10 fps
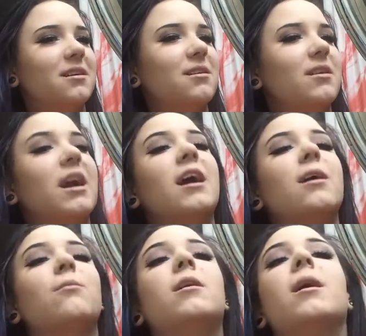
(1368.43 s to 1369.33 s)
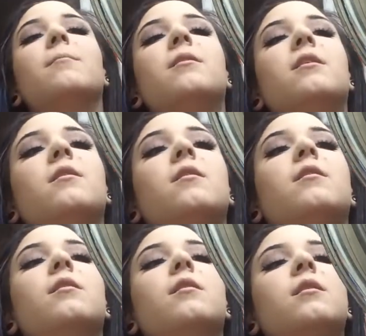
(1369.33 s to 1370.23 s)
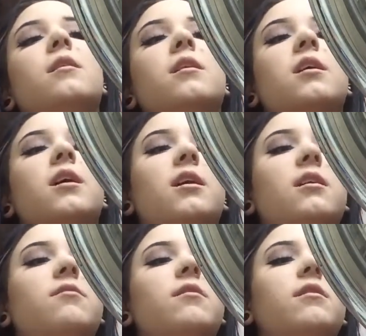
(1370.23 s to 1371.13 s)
Okay, well I'm gonna get off